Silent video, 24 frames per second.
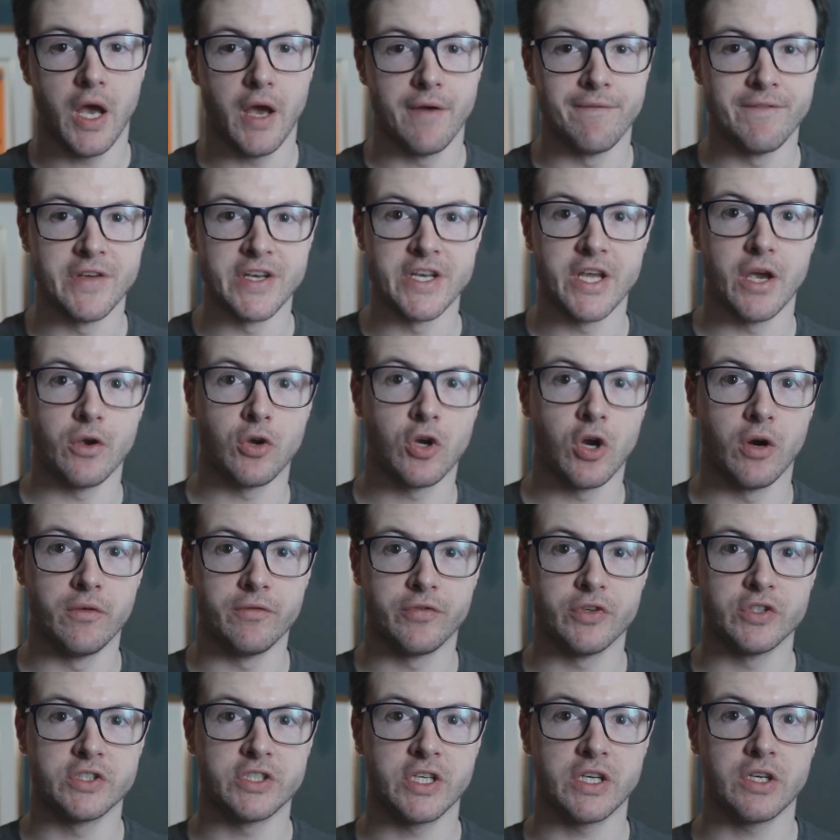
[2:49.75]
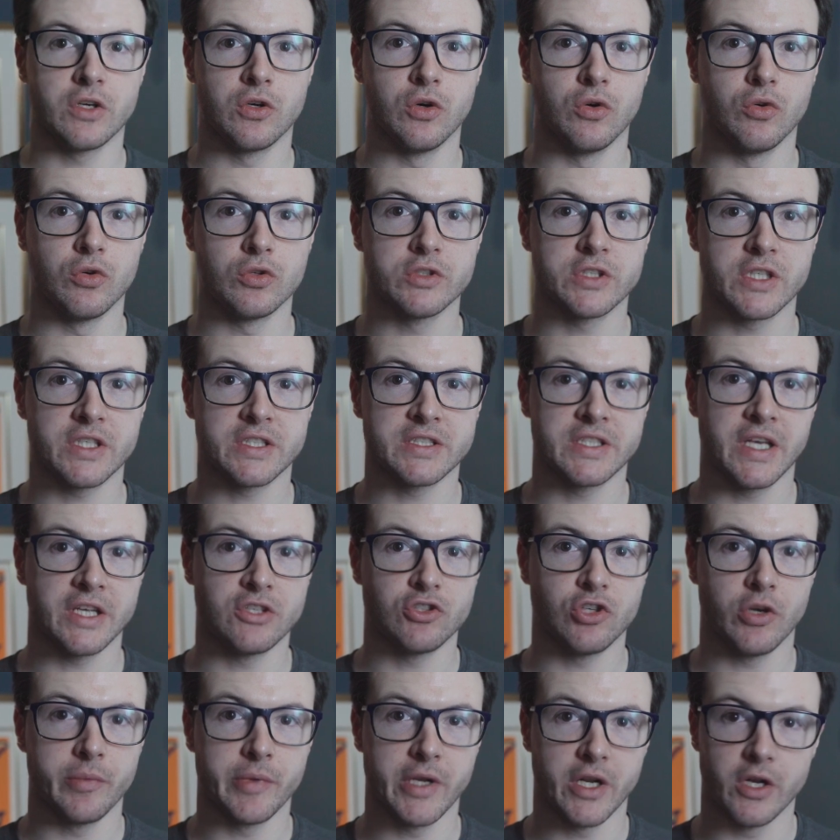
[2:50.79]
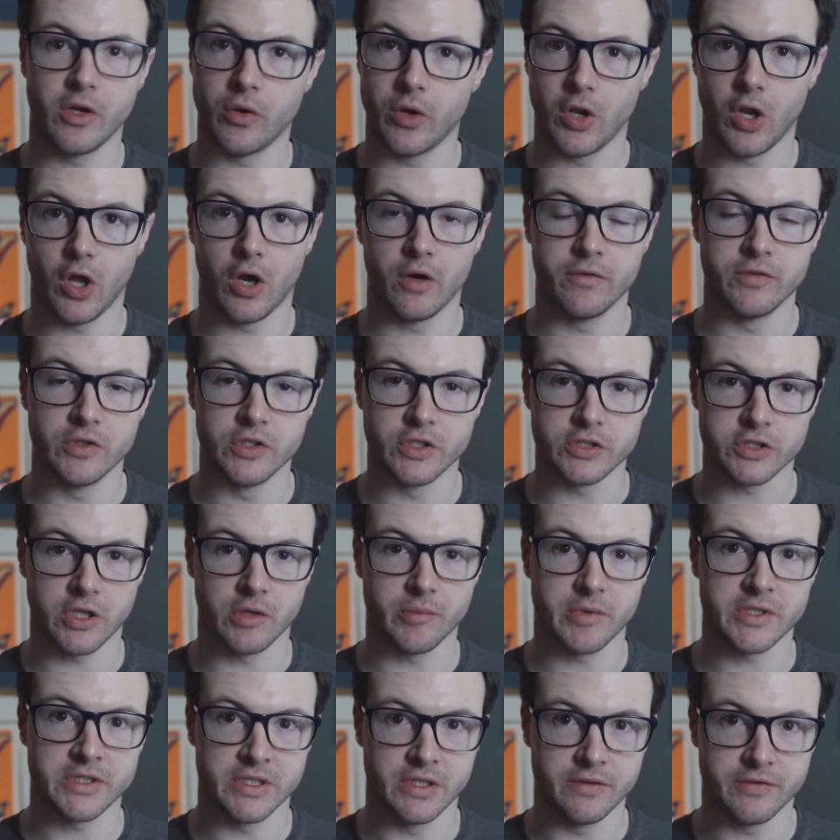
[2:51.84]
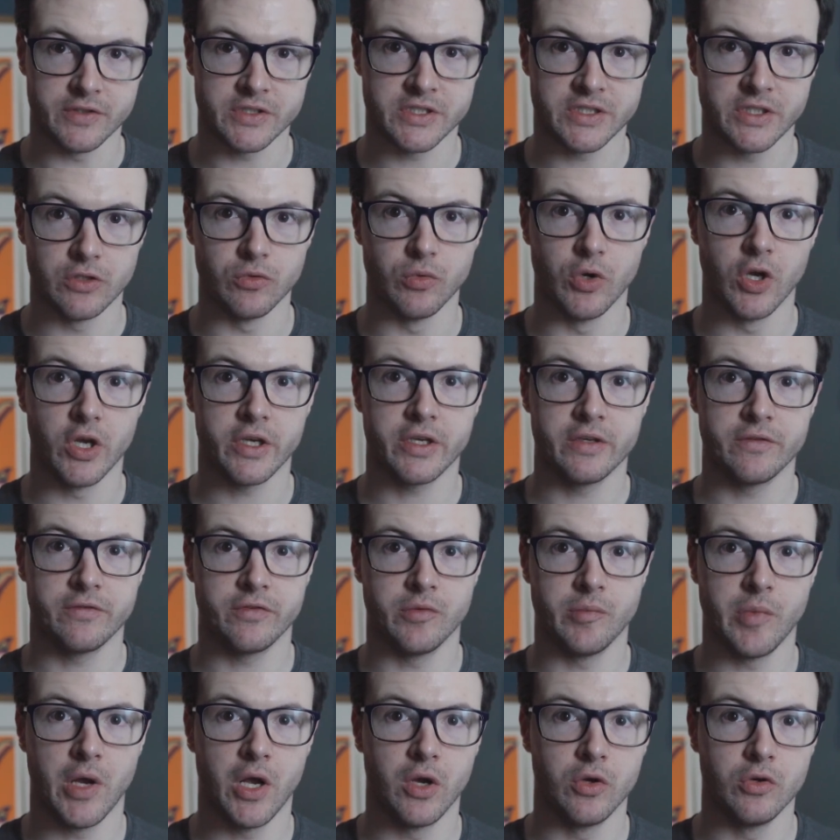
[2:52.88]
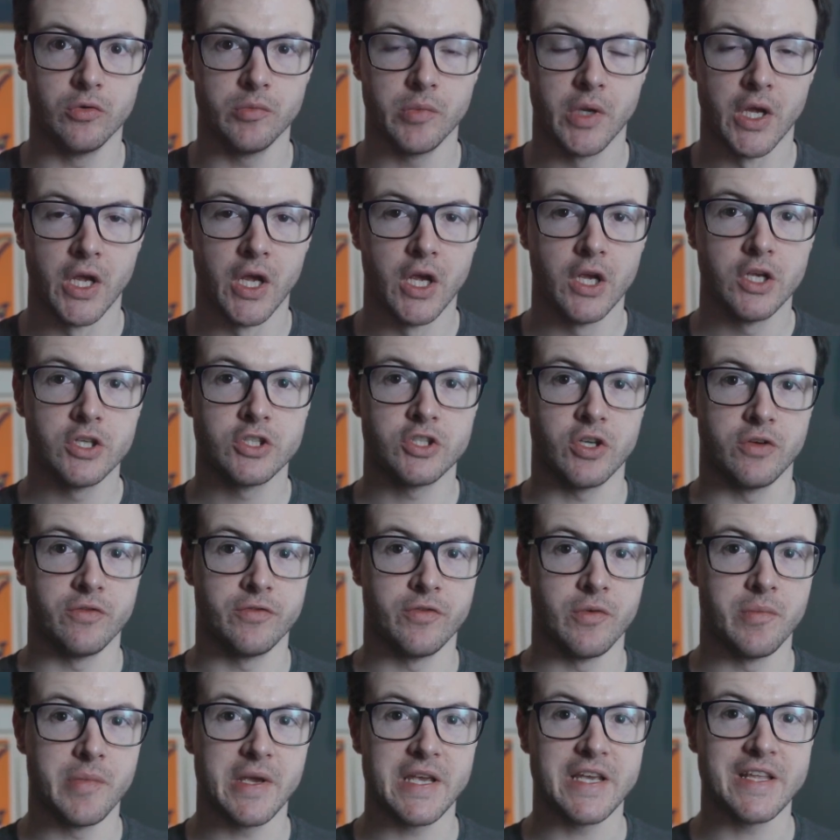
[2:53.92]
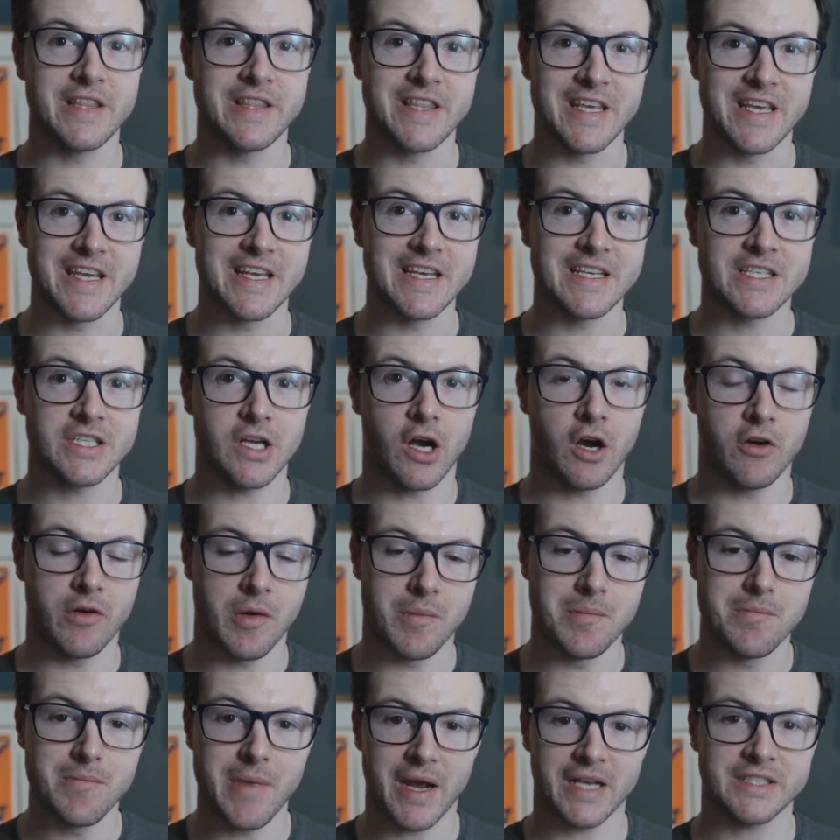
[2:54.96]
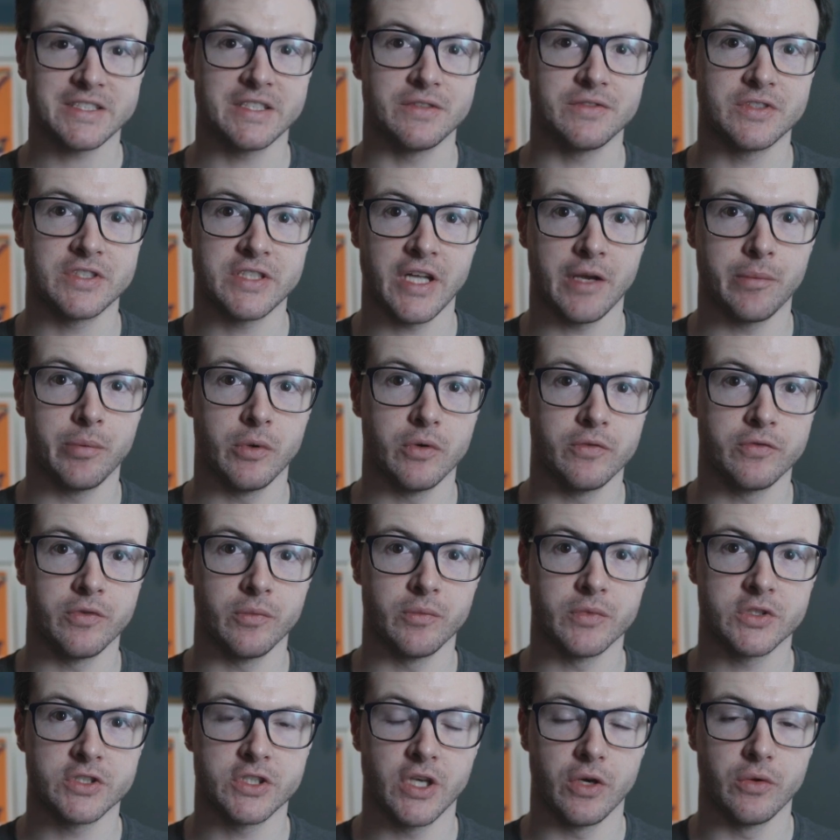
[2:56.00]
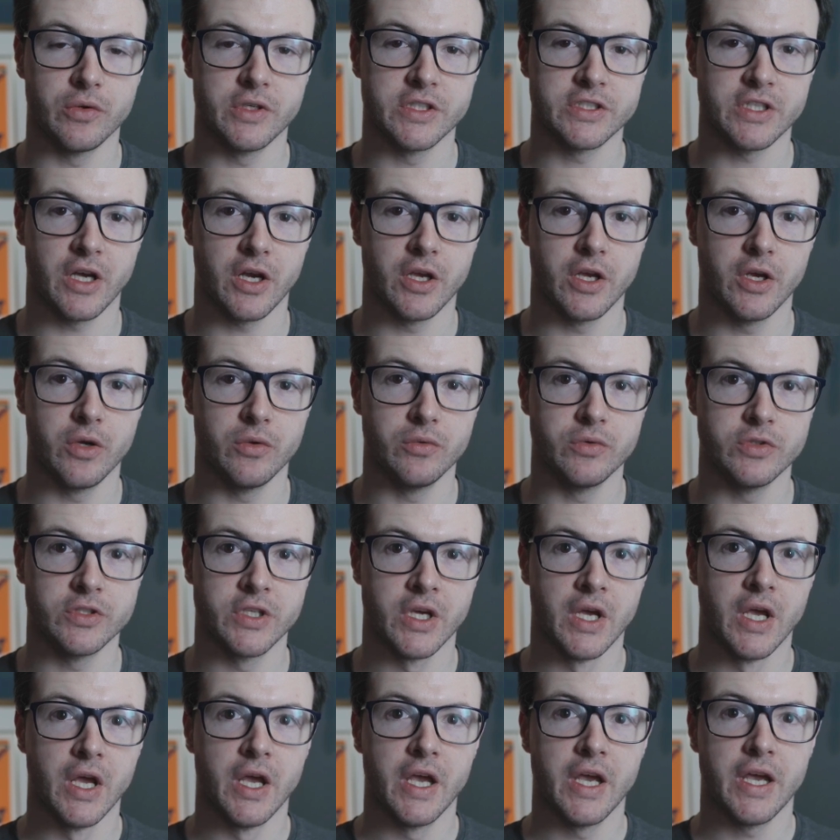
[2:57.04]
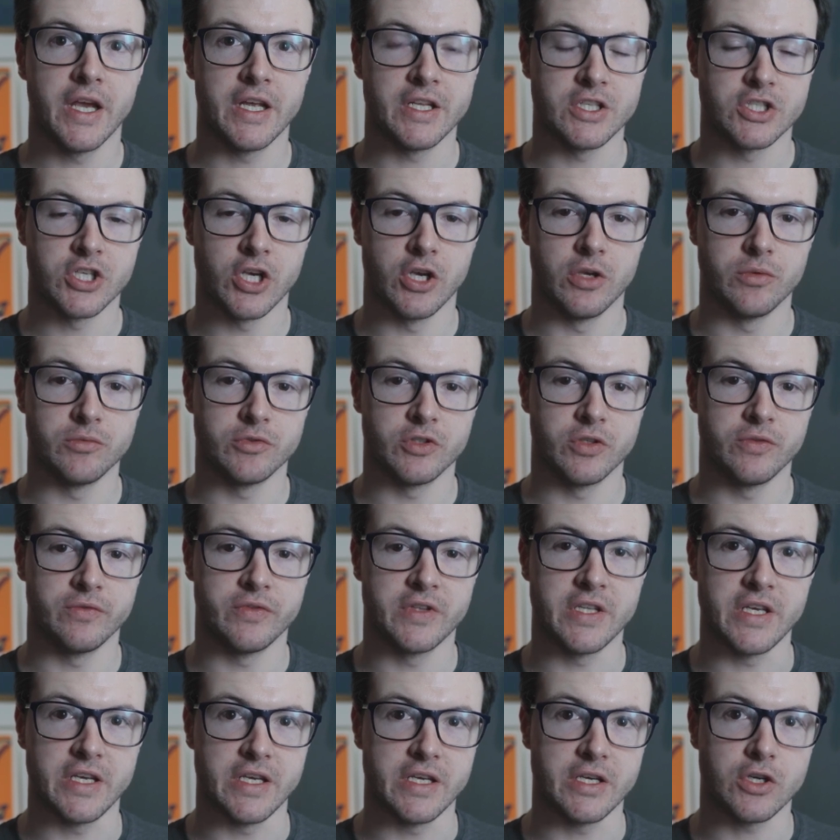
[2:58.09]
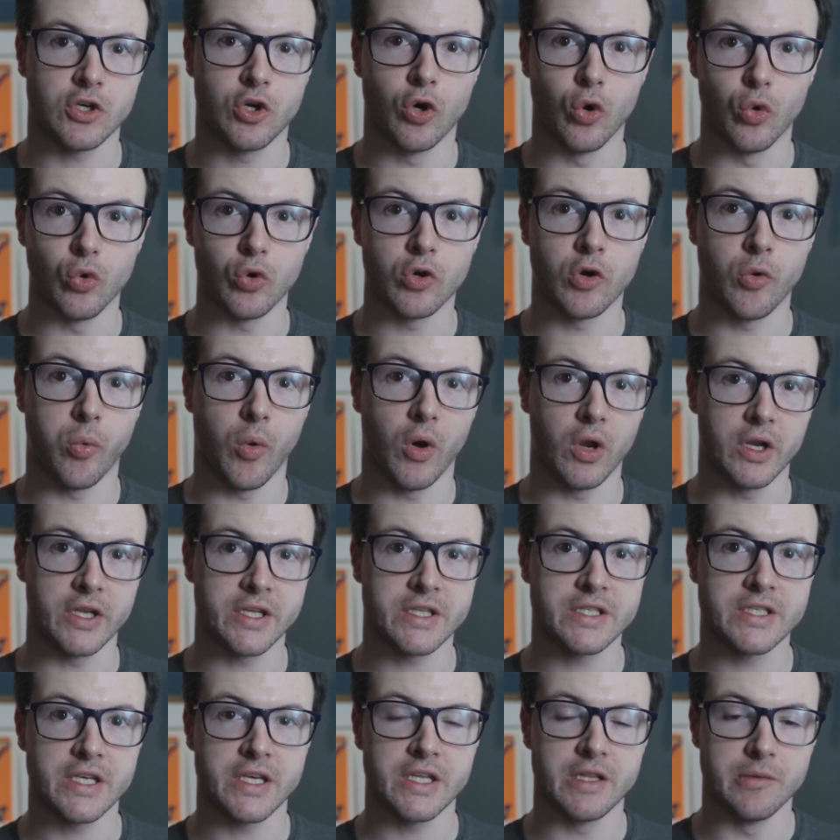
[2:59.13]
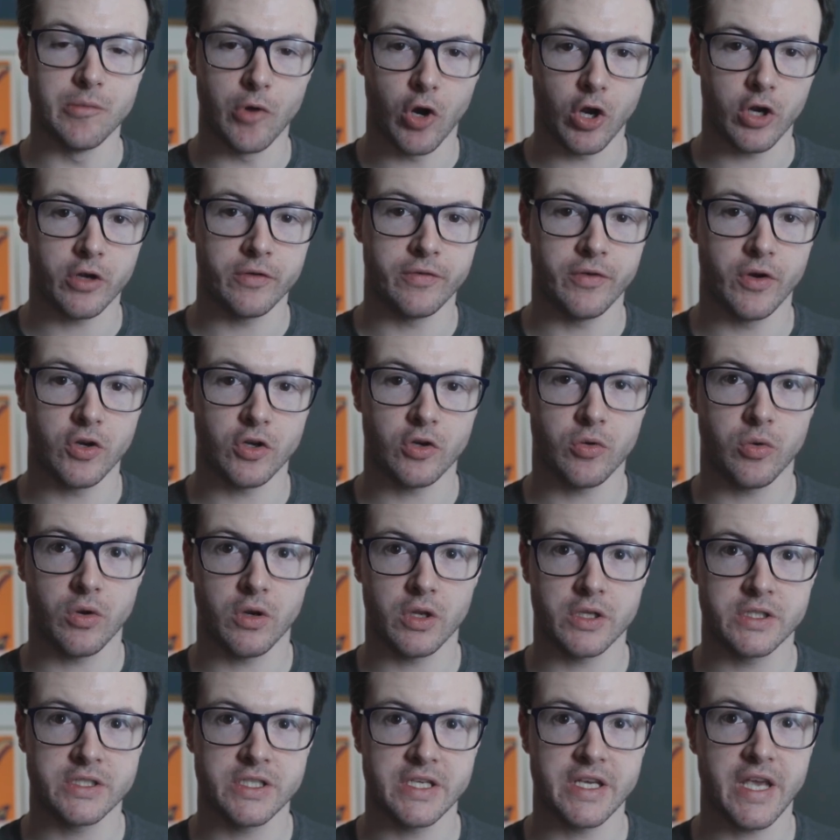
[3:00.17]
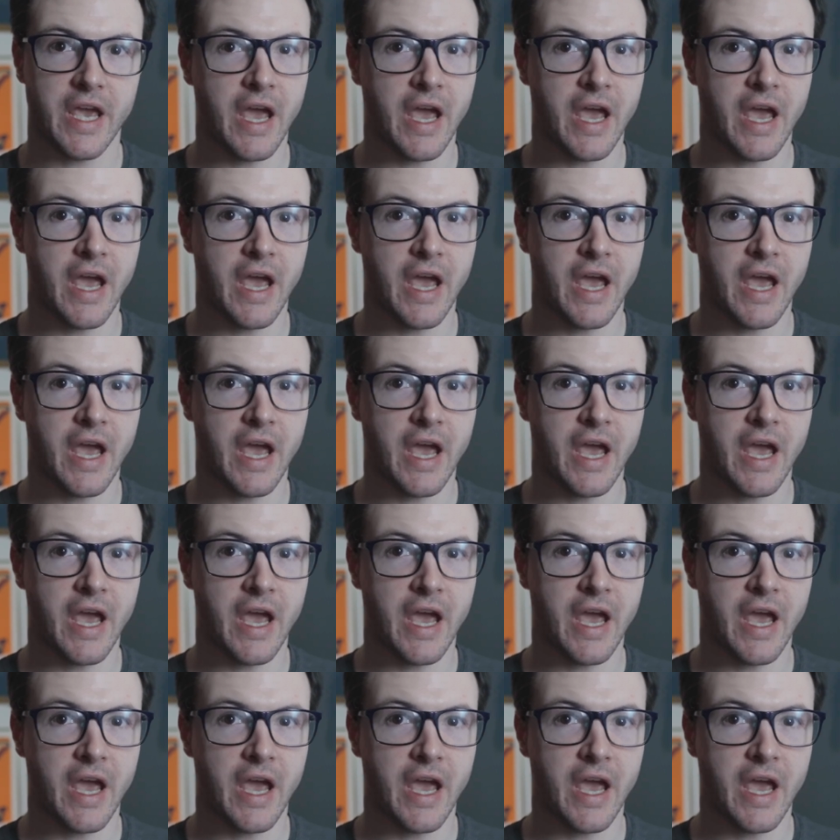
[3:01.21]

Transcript: video conferencing calls, etc. I mean, I know a lot of us, like myself, are still working from home. So for me, these are a massive step up from the Sonys I owned, in terms of the call quality, the microphone quality,